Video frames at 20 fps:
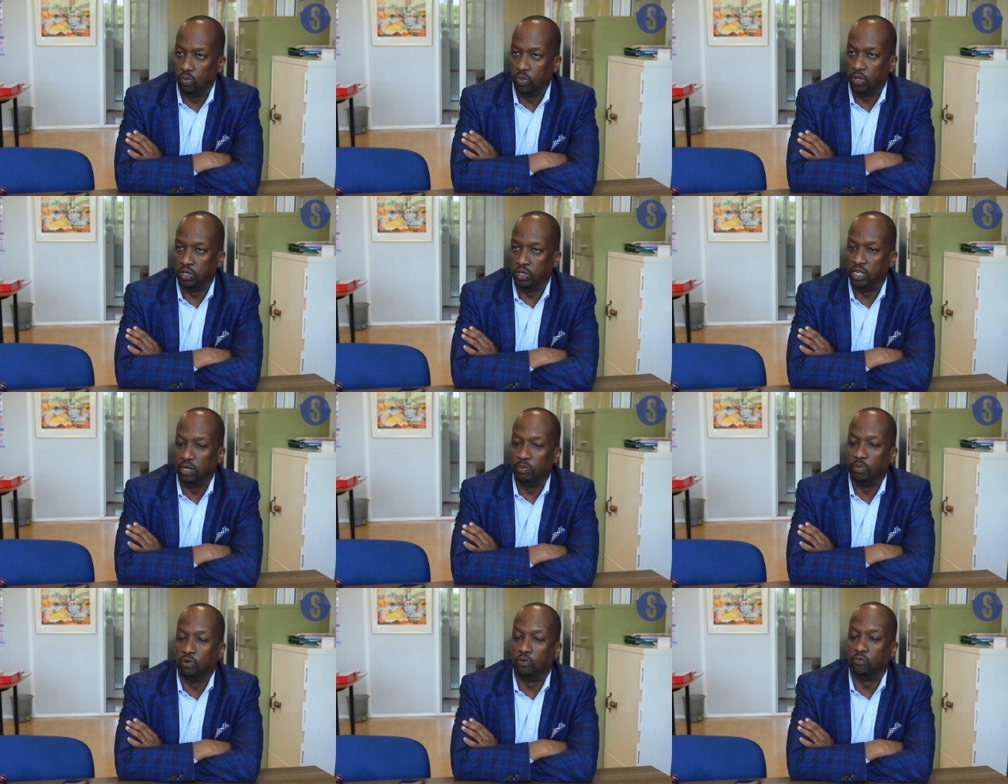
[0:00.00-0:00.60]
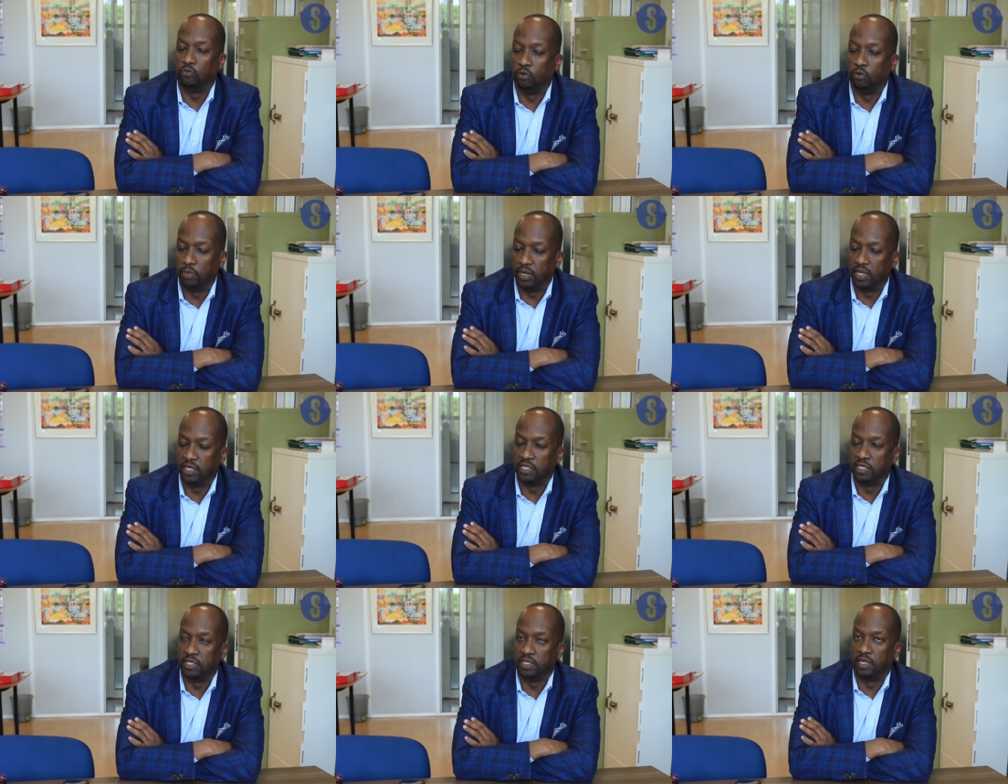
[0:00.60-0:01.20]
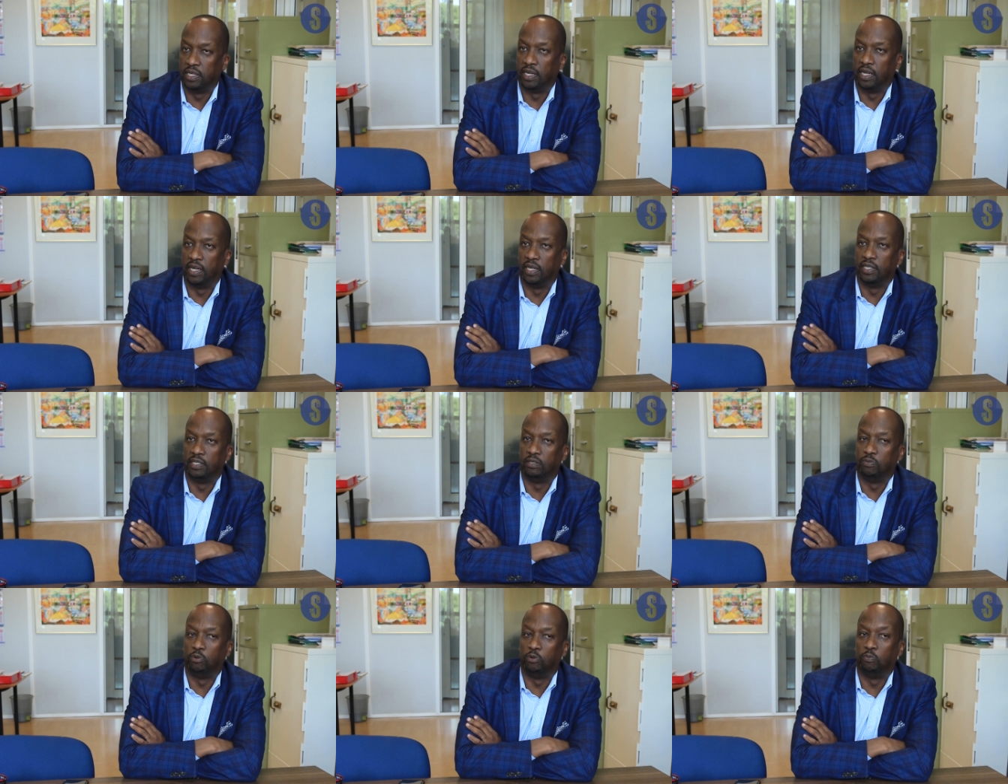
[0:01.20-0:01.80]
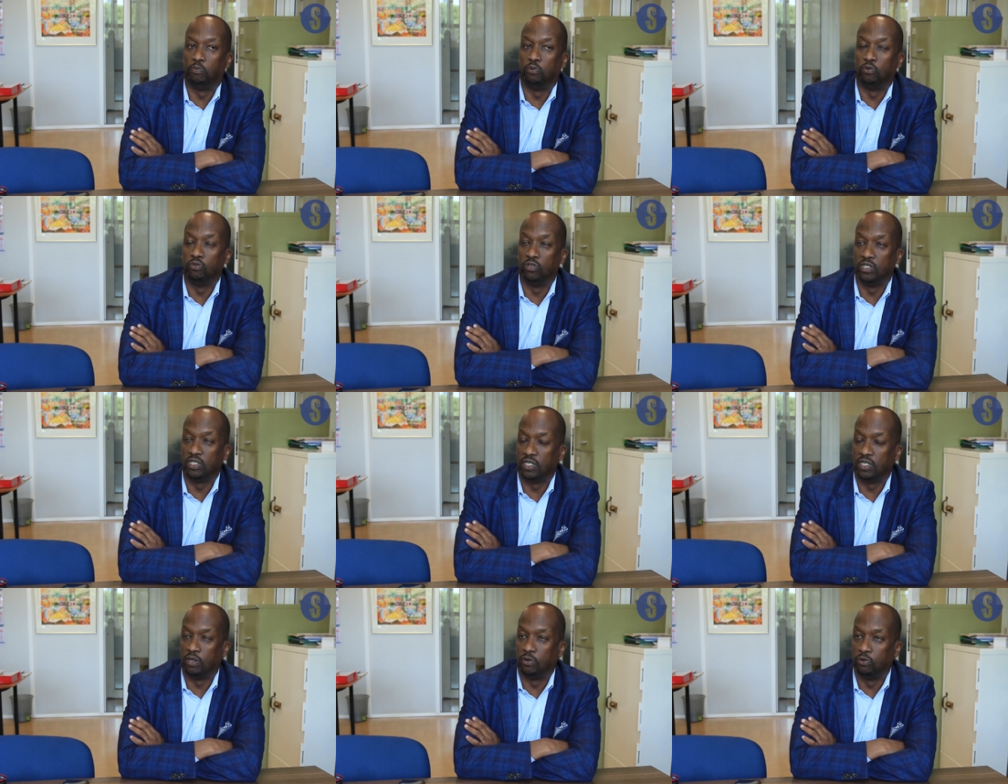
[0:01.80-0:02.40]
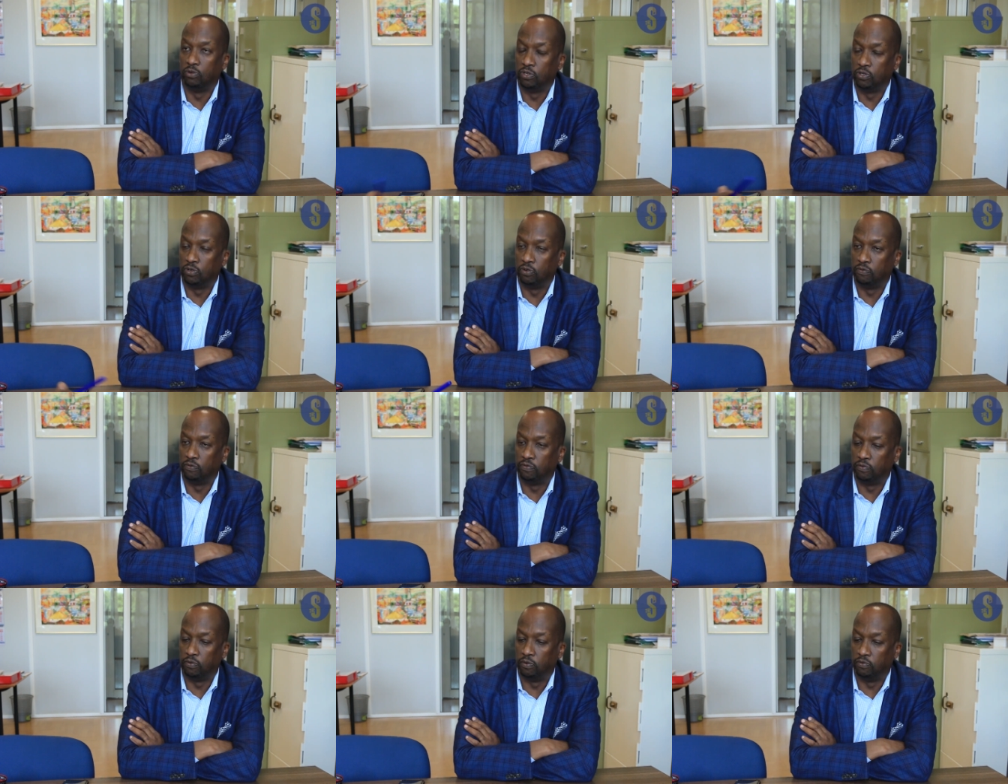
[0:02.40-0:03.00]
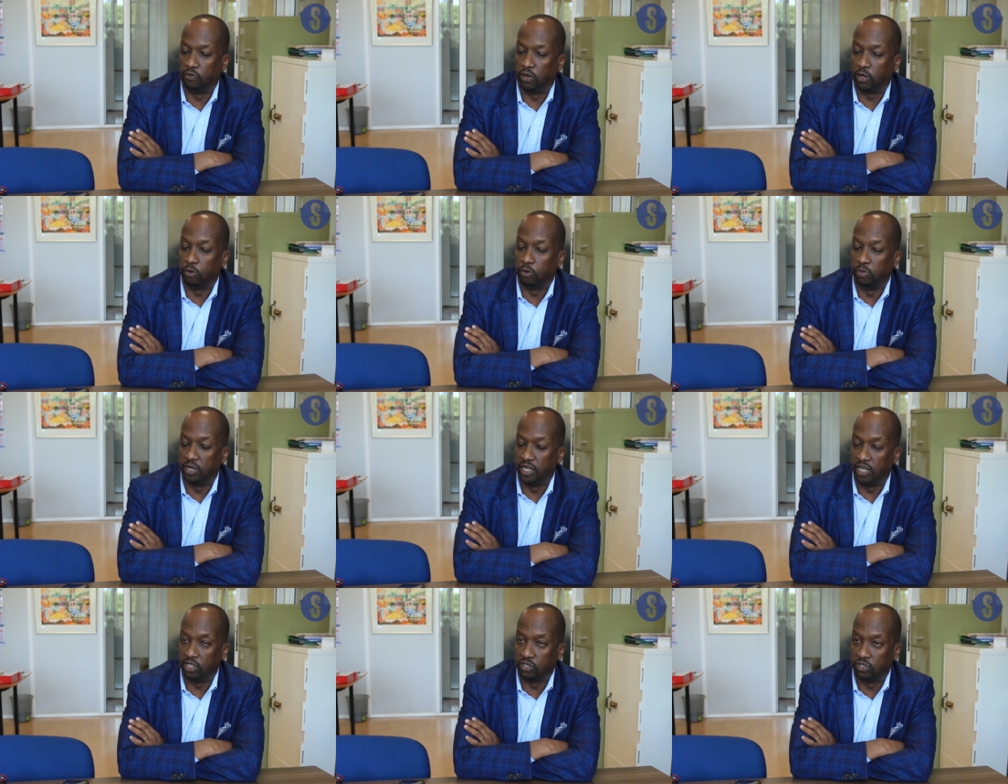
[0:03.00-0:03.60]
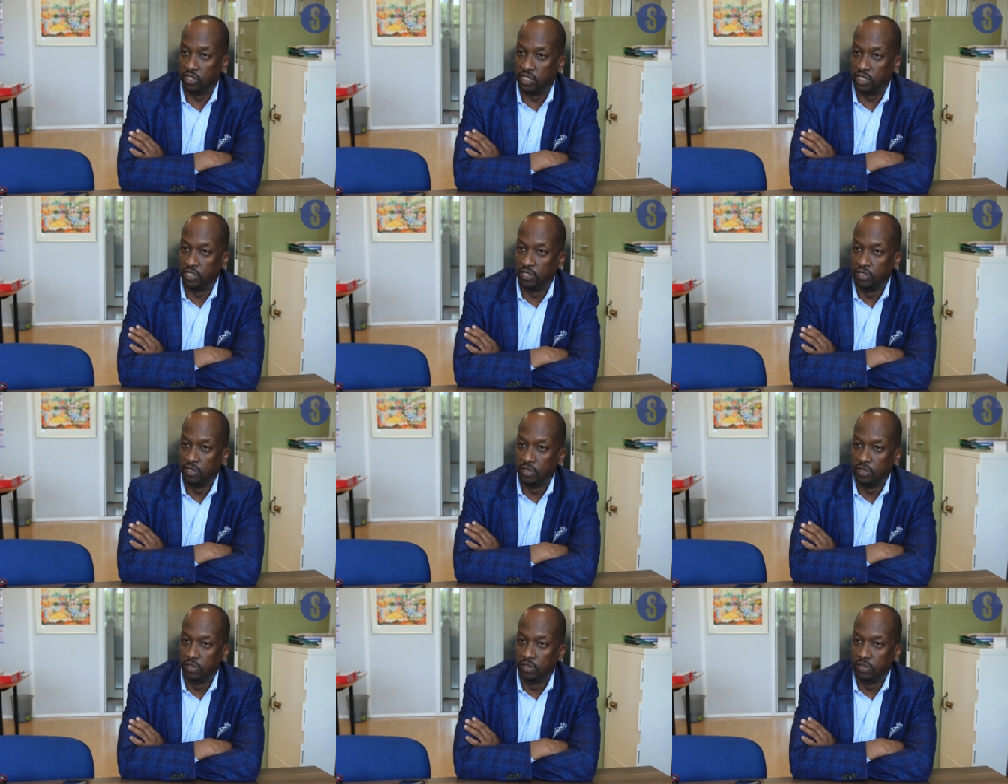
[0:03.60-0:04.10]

the Chamber of Commerce has proposed a host of, of recommendations